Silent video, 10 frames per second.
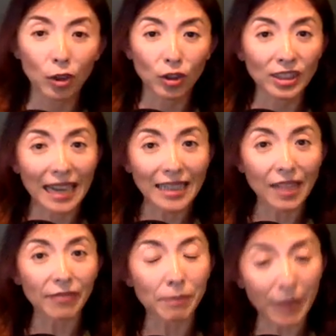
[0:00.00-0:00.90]
state
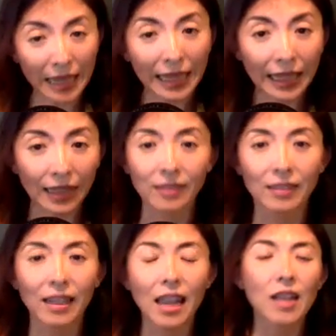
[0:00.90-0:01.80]
of being.
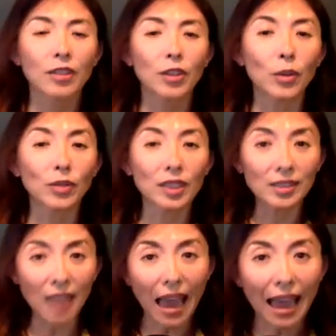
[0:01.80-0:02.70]
So this
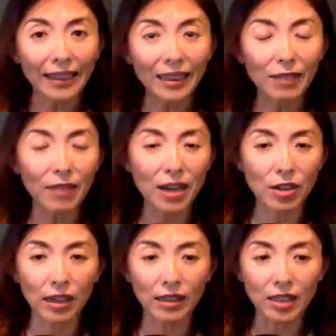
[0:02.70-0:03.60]
type
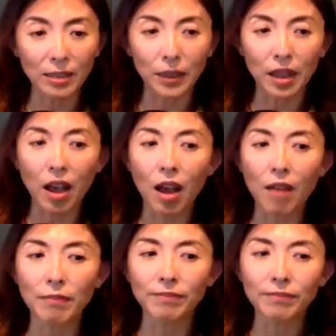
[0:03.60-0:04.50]
eventually just
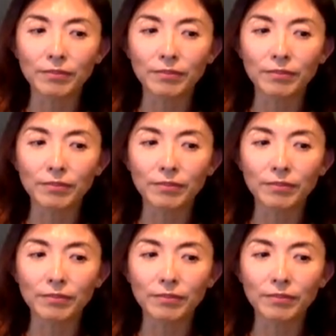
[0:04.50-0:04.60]
become,